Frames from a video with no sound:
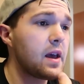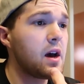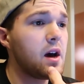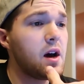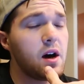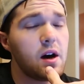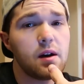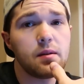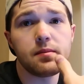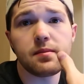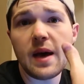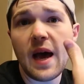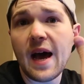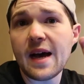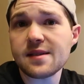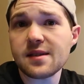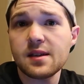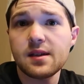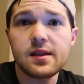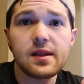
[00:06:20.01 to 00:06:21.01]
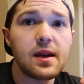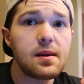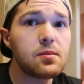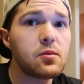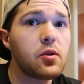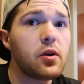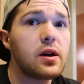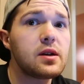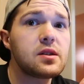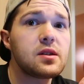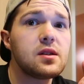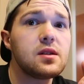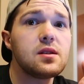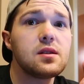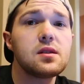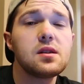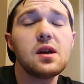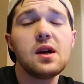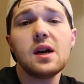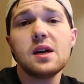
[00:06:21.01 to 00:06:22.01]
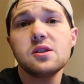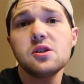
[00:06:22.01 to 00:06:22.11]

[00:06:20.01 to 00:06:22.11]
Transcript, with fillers: um, asking them questions,